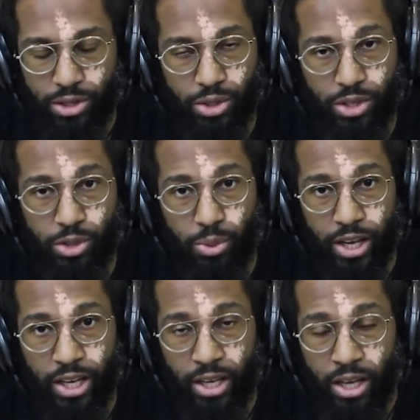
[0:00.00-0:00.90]
So this
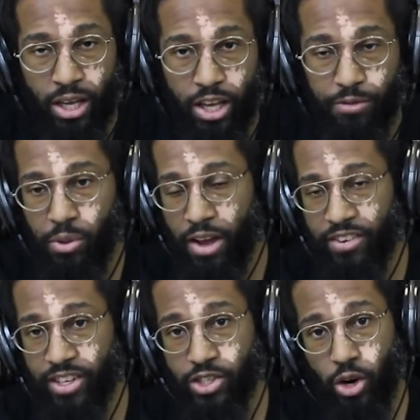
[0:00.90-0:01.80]
way, if you have
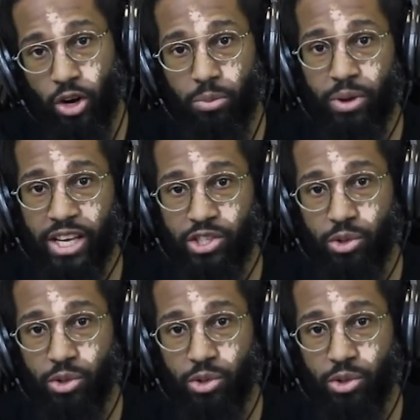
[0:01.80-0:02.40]
a guitar or bass,